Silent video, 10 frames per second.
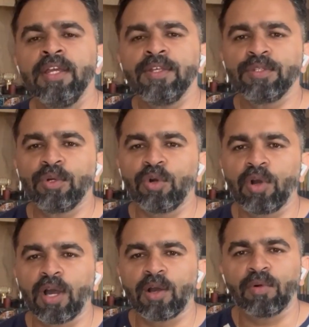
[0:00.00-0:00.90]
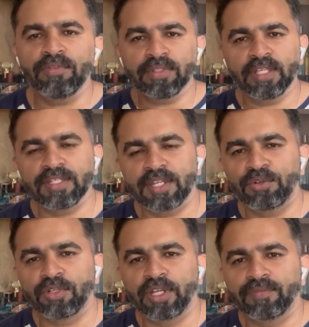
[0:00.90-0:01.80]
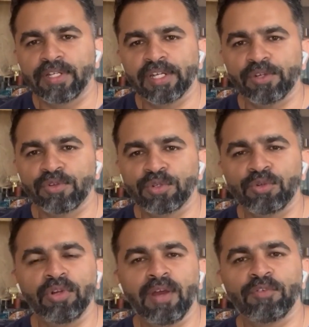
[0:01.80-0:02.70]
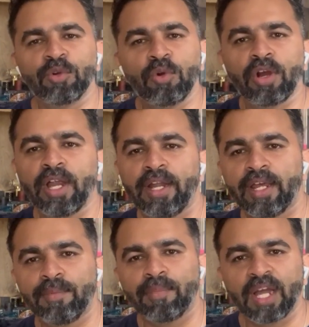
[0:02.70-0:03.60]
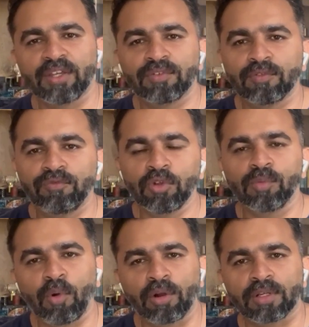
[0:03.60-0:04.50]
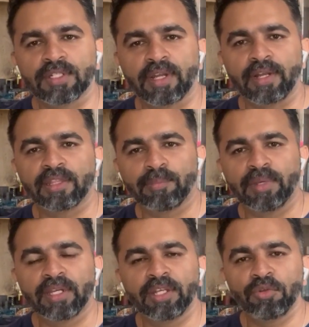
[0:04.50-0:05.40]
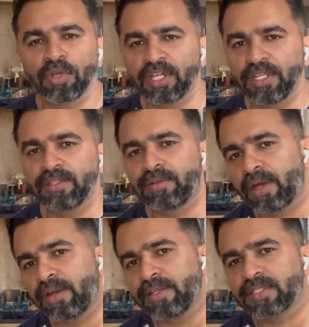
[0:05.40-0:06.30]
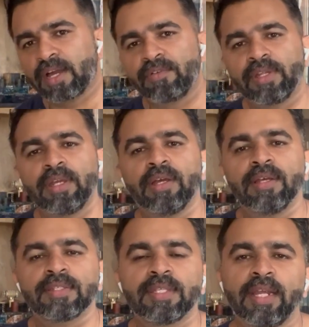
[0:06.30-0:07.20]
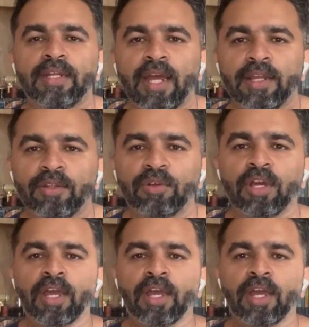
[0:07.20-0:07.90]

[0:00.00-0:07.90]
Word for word: So one of the things that you can definitely do is you don't have to go ahead and buy full bottles right at the beginning. You can either try a discovery set and, you know,